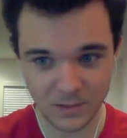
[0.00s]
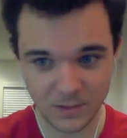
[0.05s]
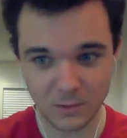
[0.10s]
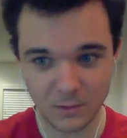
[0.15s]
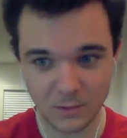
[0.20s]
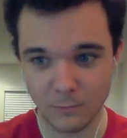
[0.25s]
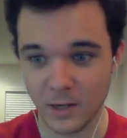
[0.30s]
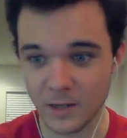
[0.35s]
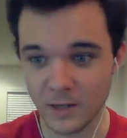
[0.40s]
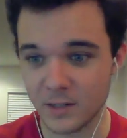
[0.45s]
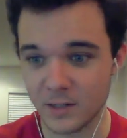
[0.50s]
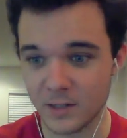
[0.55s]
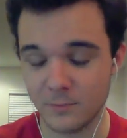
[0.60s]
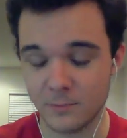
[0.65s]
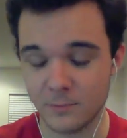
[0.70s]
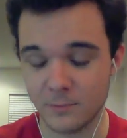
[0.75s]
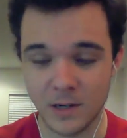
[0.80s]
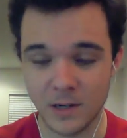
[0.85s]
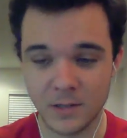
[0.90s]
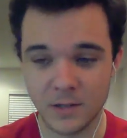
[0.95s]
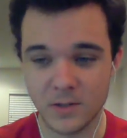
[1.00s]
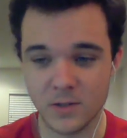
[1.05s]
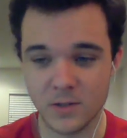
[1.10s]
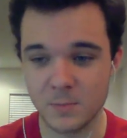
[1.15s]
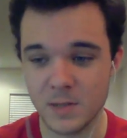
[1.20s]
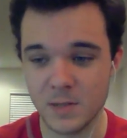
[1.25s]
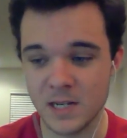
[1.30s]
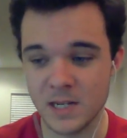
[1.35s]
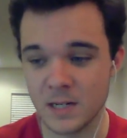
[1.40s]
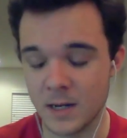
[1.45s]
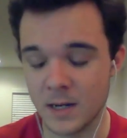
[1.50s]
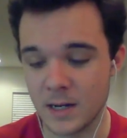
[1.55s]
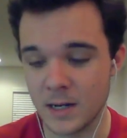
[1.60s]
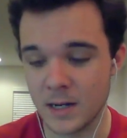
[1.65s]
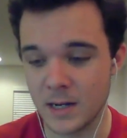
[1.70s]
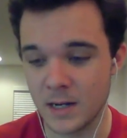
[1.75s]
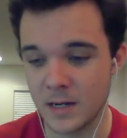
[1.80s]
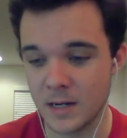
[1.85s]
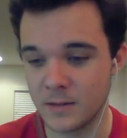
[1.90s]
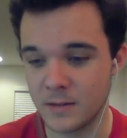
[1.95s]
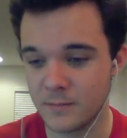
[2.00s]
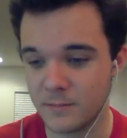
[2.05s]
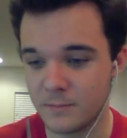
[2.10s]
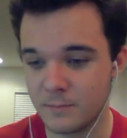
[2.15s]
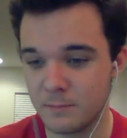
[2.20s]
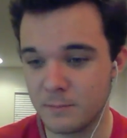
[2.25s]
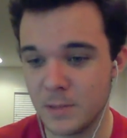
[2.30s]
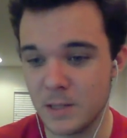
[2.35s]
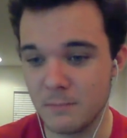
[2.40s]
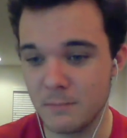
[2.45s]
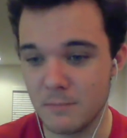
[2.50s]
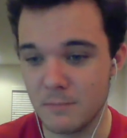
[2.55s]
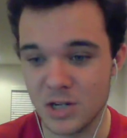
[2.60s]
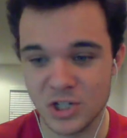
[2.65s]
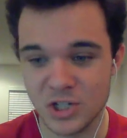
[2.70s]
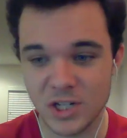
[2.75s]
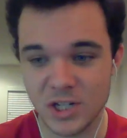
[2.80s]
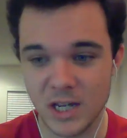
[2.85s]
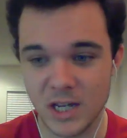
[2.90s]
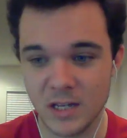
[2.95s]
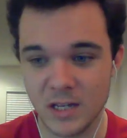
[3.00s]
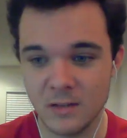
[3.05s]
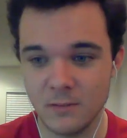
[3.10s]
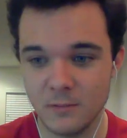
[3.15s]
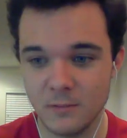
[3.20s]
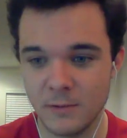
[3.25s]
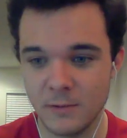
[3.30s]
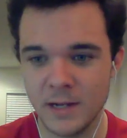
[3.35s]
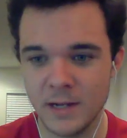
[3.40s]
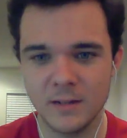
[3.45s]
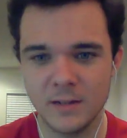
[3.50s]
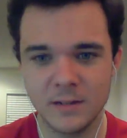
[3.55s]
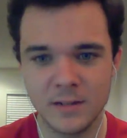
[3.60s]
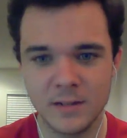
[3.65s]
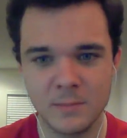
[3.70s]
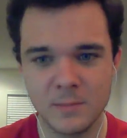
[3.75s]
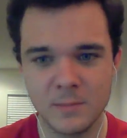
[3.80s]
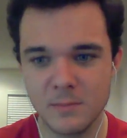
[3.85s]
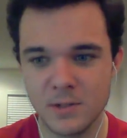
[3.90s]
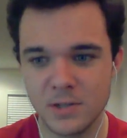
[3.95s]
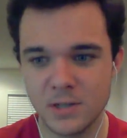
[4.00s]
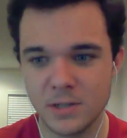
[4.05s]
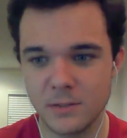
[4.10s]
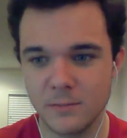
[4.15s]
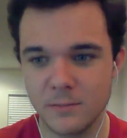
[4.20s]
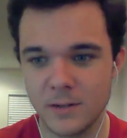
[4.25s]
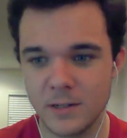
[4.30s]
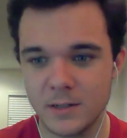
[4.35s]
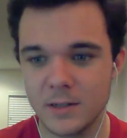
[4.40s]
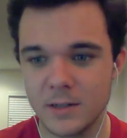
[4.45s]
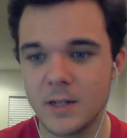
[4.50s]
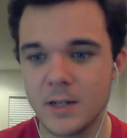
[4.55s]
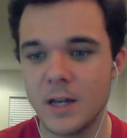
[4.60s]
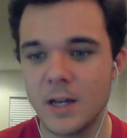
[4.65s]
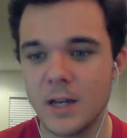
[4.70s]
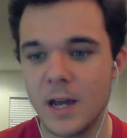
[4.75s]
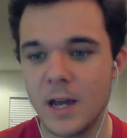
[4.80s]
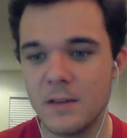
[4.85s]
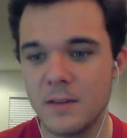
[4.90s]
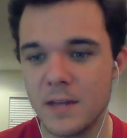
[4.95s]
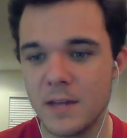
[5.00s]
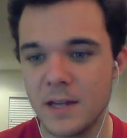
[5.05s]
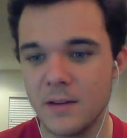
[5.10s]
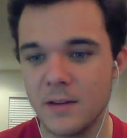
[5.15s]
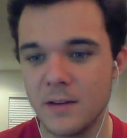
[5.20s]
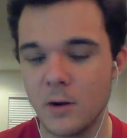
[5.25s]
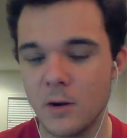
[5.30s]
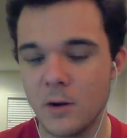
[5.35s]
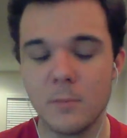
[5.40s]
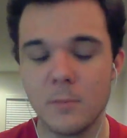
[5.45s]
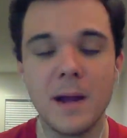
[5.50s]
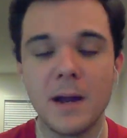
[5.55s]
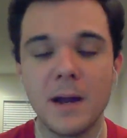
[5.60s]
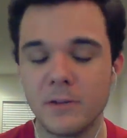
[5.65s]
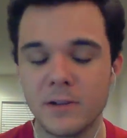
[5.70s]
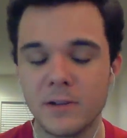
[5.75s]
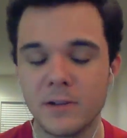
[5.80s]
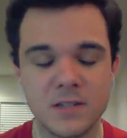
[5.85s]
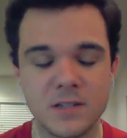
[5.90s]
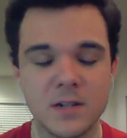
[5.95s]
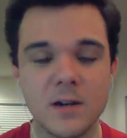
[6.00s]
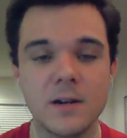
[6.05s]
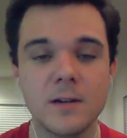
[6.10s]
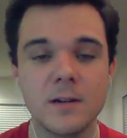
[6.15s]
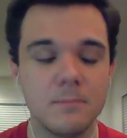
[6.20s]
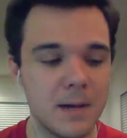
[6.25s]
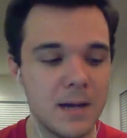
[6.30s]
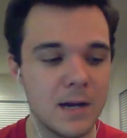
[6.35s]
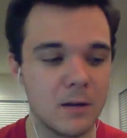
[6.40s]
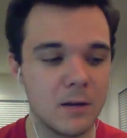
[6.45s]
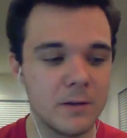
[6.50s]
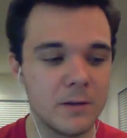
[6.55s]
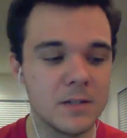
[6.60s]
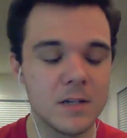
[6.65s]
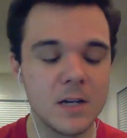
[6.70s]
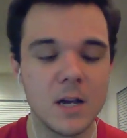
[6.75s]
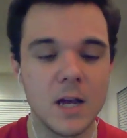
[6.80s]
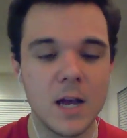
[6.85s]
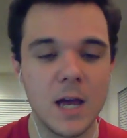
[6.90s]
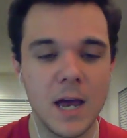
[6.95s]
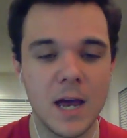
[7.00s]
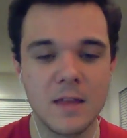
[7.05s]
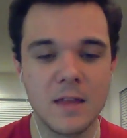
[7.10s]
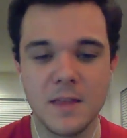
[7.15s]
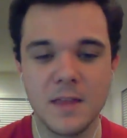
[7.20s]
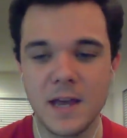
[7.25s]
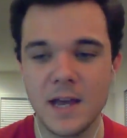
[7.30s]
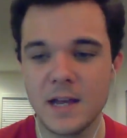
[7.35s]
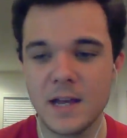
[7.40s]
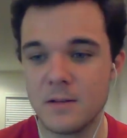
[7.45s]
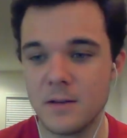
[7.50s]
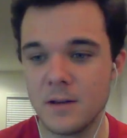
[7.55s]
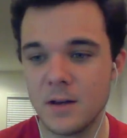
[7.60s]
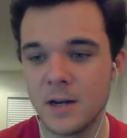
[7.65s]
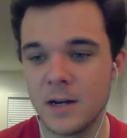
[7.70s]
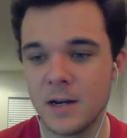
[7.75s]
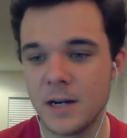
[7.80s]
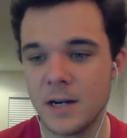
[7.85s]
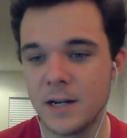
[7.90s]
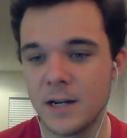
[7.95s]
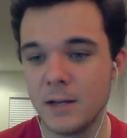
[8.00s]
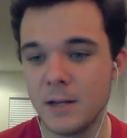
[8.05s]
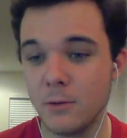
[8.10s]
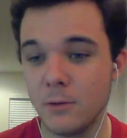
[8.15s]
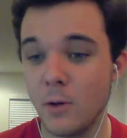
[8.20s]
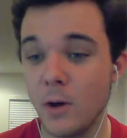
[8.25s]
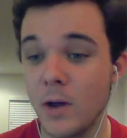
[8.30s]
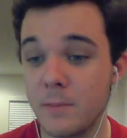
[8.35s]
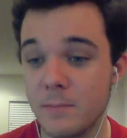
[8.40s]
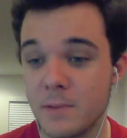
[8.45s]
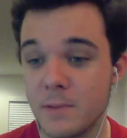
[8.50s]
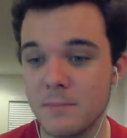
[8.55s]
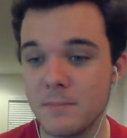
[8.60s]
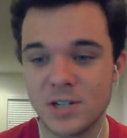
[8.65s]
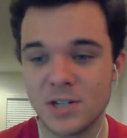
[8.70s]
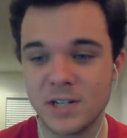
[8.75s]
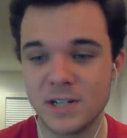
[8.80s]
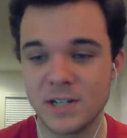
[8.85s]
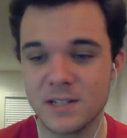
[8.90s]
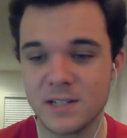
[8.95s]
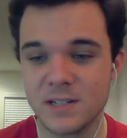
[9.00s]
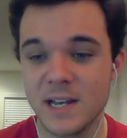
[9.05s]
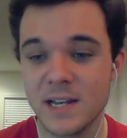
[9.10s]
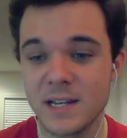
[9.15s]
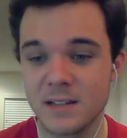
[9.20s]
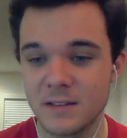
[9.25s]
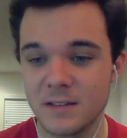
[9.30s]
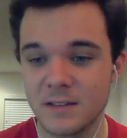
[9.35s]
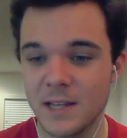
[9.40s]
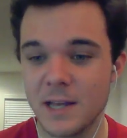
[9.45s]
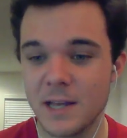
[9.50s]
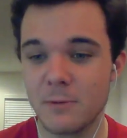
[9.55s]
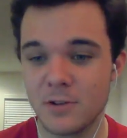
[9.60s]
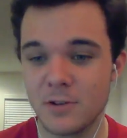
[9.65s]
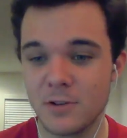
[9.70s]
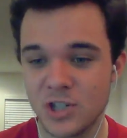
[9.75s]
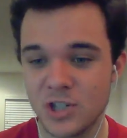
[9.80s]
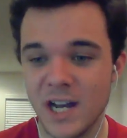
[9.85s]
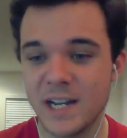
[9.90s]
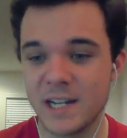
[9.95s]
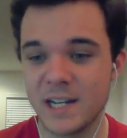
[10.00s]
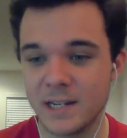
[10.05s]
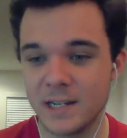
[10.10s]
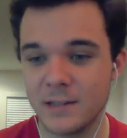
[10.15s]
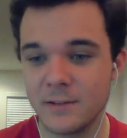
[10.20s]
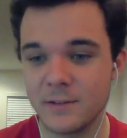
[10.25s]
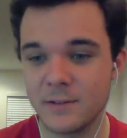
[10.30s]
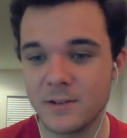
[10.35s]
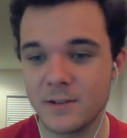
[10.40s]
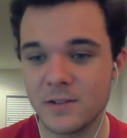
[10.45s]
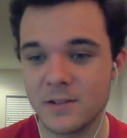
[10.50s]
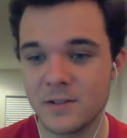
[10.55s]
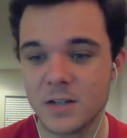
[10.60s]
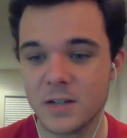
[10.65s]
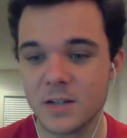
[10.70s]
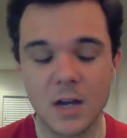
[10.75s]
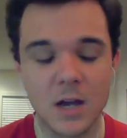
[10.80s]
Rutgers beat Michigan, right? They beat Michigan, right? And then Maryland, and then Illinois beat Michigan State. They were giant killers.